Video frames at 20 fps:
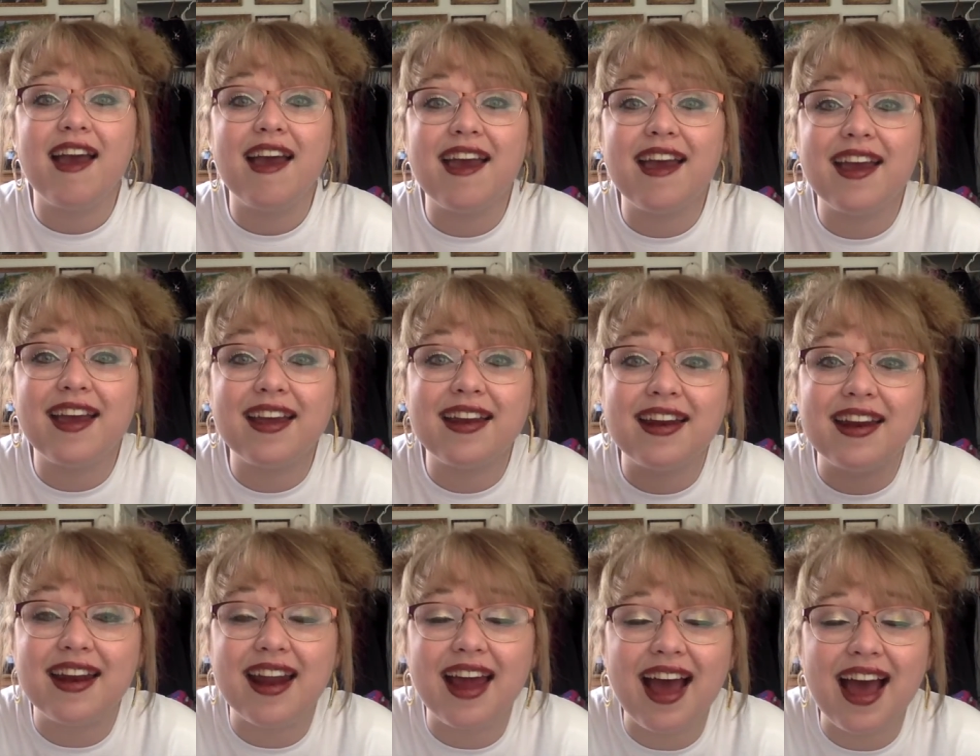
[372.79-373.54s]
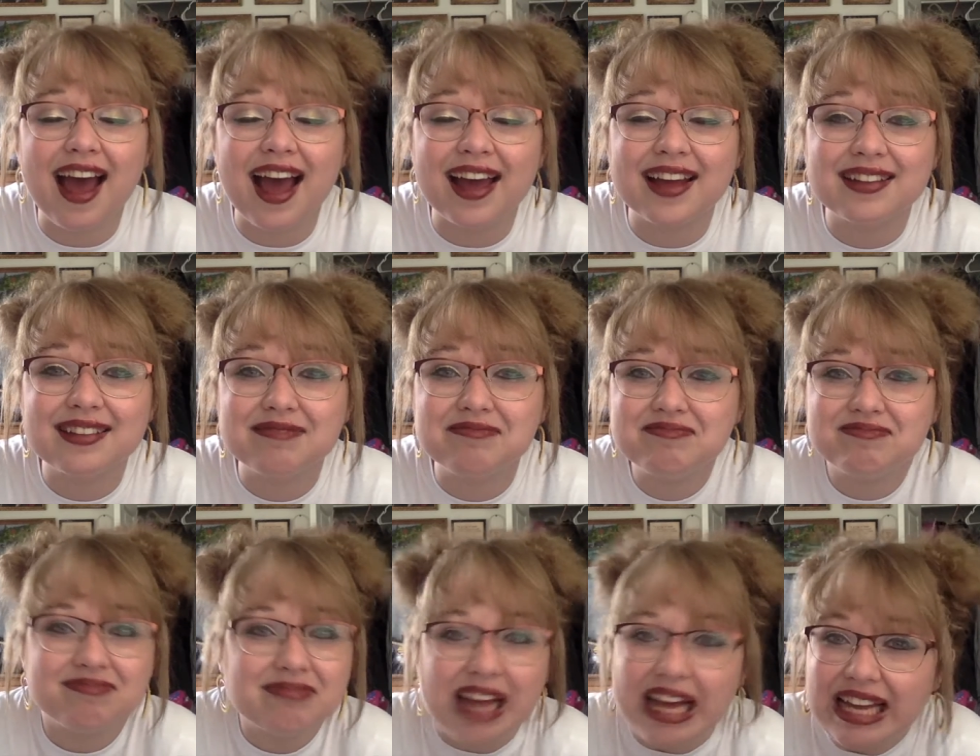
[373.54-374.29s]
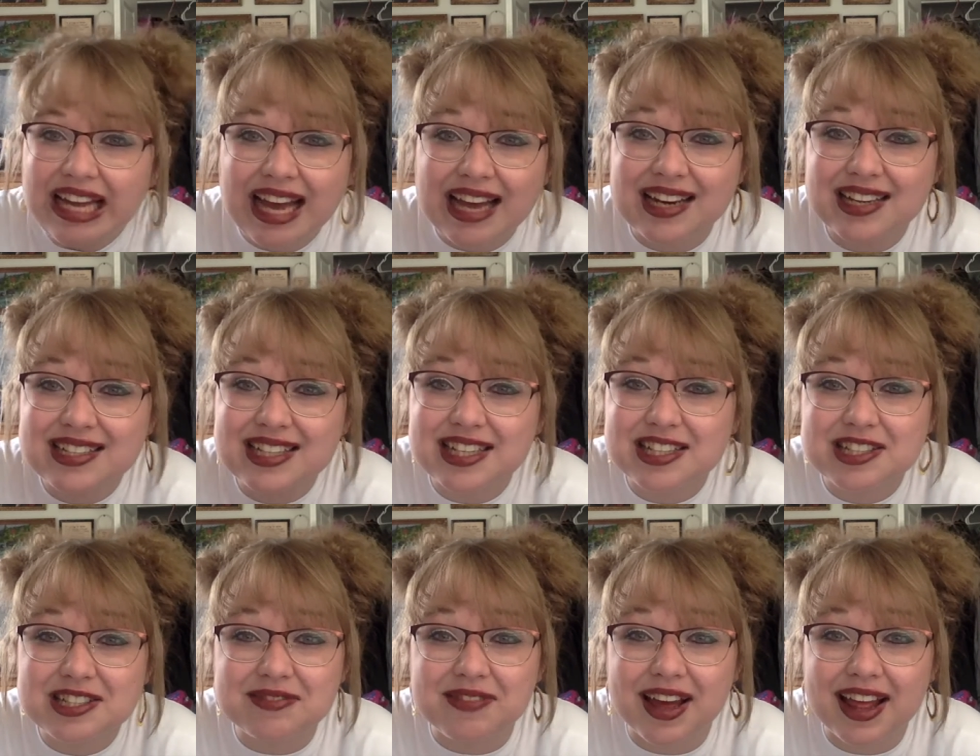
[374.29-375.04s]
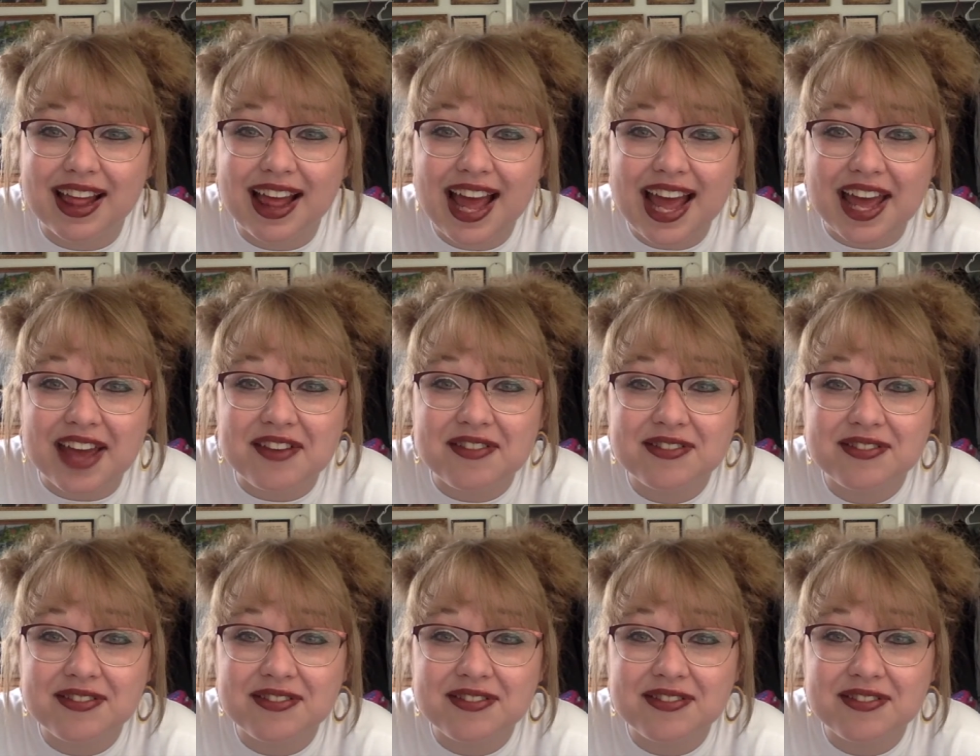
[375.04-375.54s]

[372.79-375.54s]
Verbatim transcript: And I, I kind of changed my life.